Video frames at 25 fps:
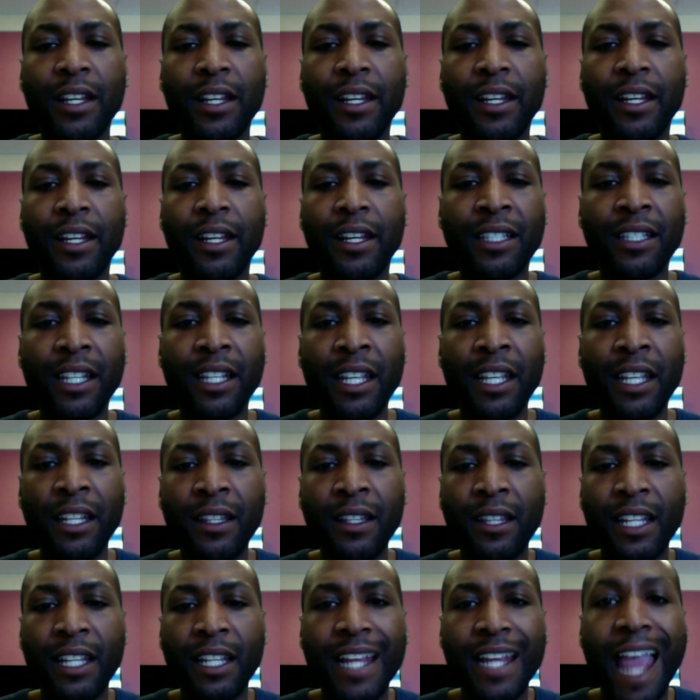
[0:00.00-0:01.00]
It's in
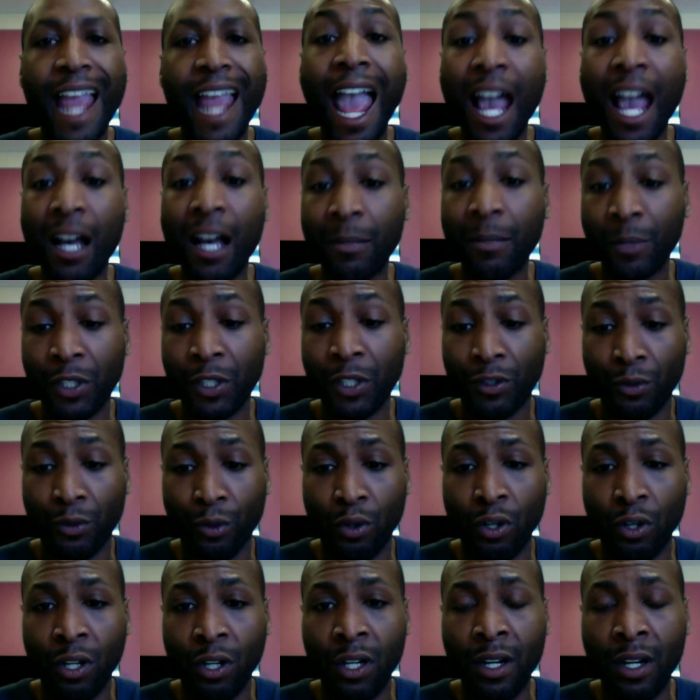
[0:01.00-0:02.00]
the App
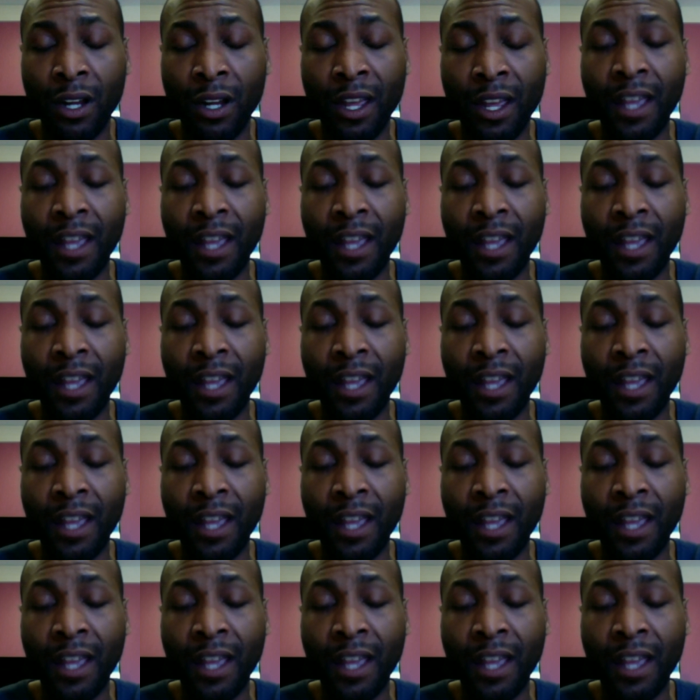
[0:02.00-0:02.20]
Store,